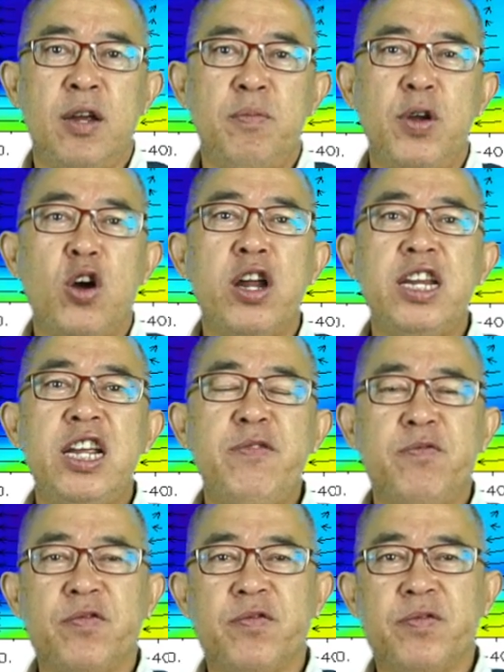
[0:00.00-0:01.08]
Because if
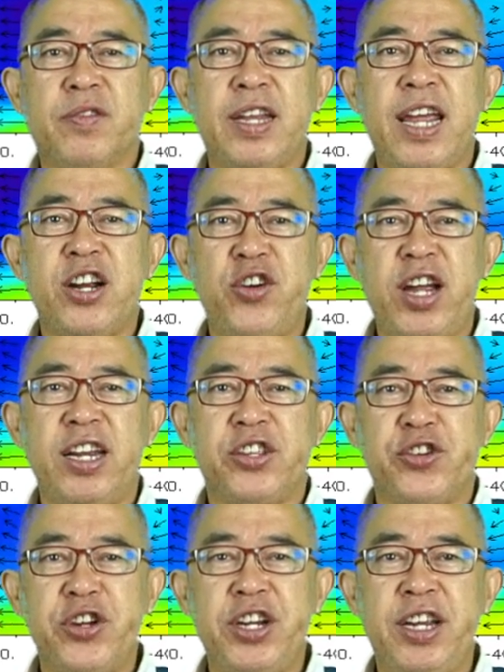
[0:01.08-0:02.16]
they create a
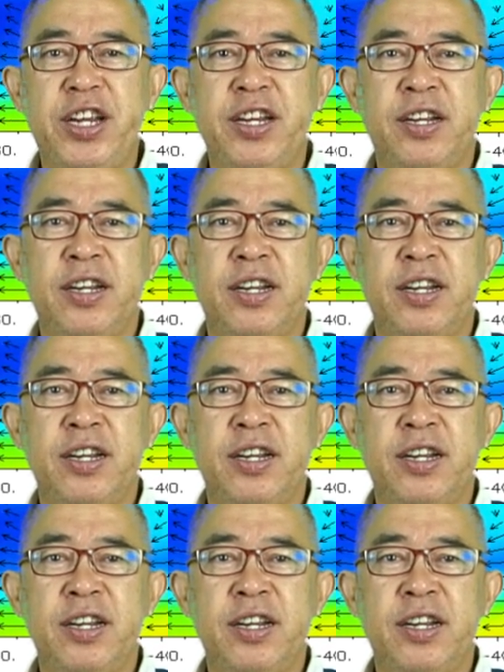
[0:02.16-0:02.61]
3D,